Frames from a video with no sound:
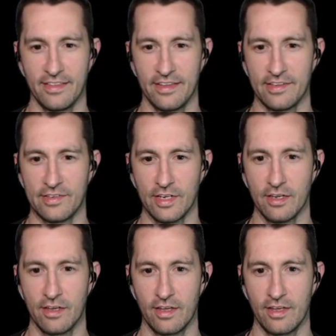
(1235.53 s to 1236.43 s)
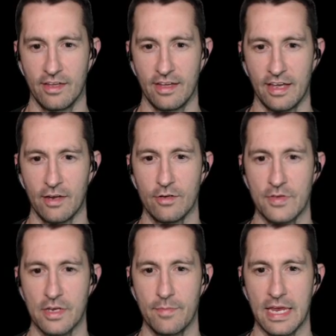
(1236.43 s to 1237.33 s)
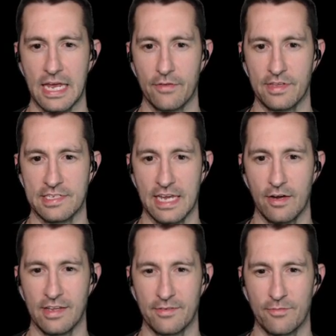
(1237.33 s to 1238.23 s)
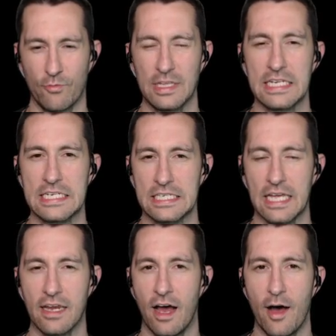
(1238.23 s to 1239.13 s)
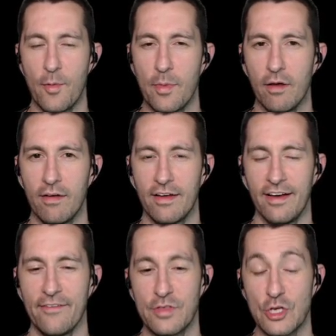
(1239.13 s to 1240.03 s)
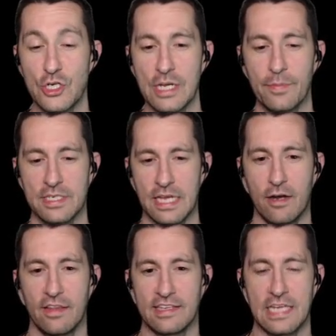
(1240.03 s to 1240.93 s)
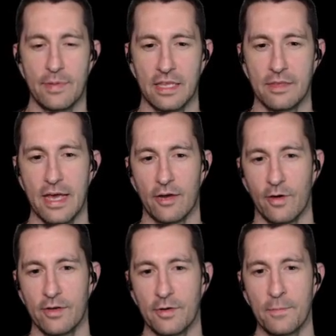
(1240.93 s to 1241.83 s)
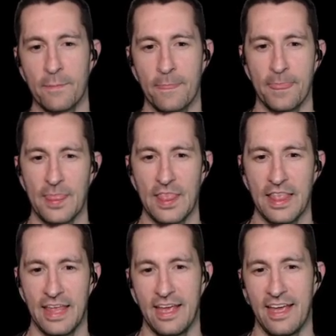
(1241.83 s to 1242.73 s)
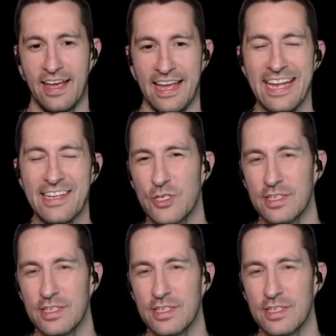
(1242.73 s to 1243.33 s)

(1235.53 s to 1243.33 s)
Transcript: let's see. I don't know if you can make out the sound. It's a really slight hum of the Jeep sound that's happening in the background. It's